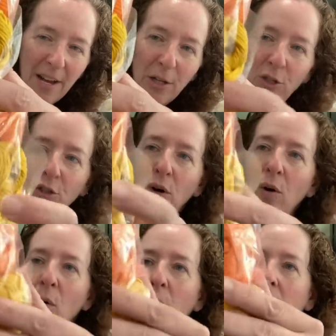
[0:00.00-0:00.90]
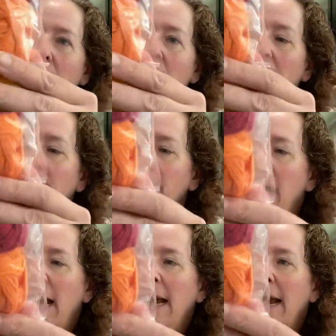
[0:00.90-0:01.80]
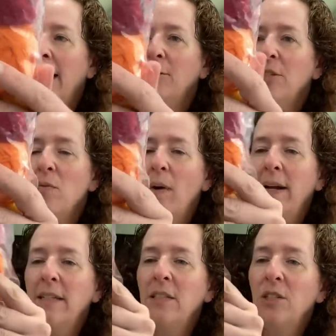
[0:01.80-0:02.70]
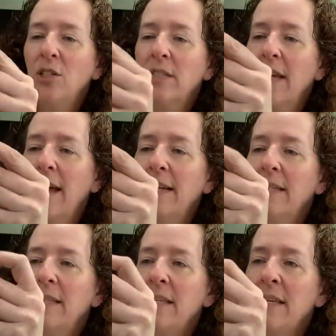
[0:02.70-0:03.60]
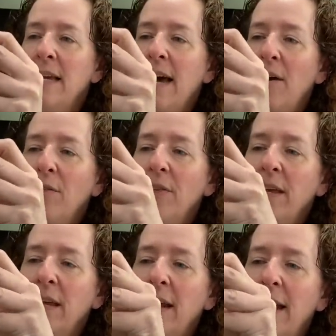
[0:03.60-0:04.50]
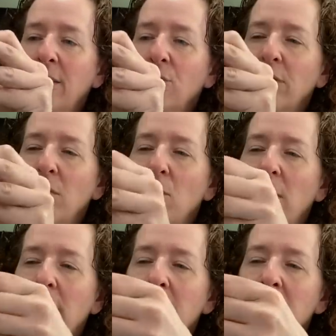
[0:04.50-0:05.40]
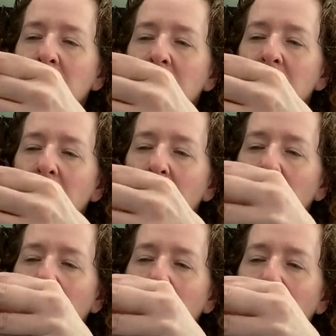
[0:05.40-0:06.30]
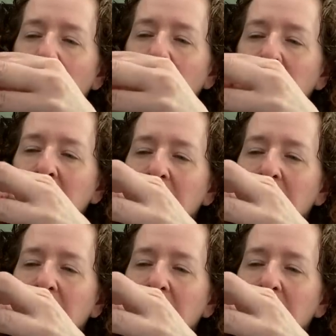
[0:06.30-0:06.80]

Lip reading: So I actually wanted to just kind of see how thick it actually was. It's